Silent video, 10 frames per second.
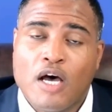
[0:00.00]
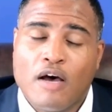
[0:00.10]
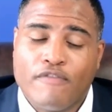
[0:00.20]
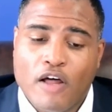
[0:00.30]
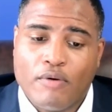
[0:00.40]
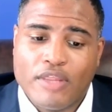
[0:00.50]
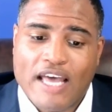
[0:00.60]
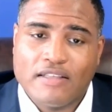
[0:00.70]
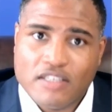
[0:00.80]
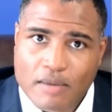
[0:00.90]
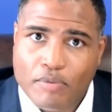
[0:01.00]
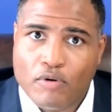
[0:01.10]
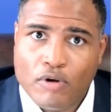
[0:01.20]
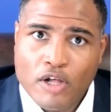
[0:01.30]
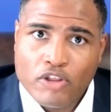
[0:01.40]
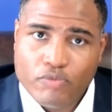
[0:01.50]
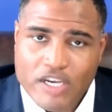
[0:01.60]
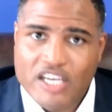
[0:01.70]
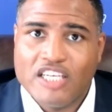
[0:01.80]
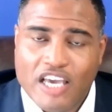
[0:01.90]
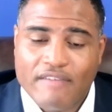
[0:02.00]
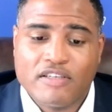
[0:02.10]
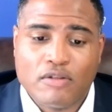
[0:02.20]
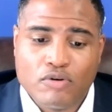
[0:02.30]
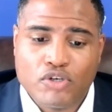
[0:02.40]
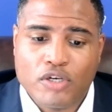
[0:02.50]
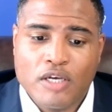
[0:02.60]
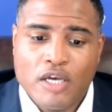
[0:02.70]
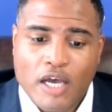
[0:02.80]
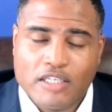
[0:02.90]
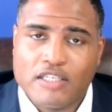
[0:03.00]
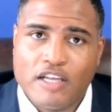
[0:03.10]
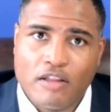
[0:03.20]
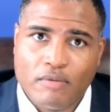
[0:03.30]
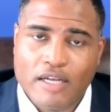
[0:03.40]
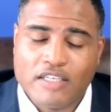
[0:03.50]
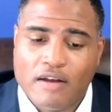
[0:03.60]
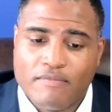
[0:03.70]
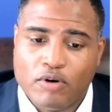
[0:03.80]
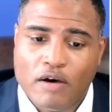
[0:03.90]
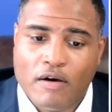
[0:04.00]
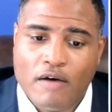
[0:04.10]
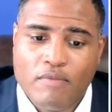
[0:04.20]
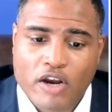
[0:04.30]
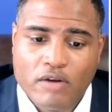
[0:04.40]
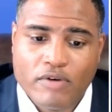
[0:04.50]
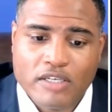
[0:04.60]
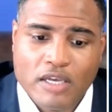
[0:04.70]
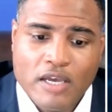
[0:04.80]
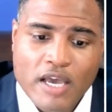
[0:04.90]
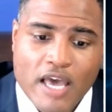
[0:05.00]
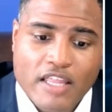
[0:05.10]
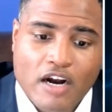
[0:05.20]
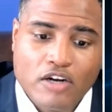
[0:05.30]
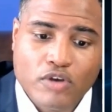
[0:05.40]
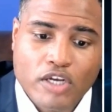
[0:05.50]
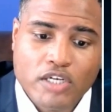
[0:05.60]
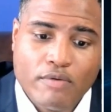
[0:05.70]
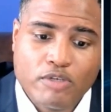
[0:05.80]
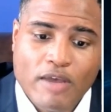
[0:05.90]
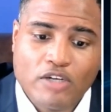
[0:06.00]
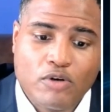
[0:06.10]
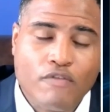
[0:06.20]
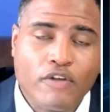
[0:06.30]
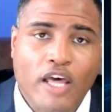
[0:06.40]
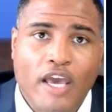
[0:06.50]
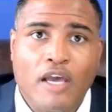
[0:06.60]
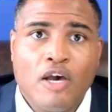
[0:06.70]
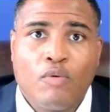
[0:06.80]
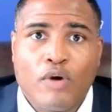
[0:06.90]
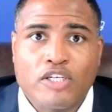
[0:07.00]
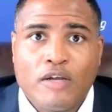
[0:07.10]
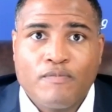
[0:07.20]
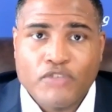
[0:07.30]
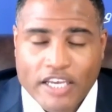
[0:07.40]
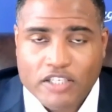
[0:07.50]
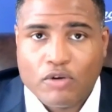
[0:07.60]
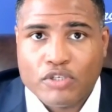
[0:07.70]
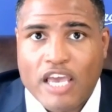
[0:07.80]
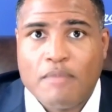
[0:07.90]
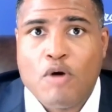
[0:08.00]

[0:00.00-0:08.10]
following that simple 3 ETF solution to stay on the right side of market risk. And then our discretionary risk management overlay, which takes those same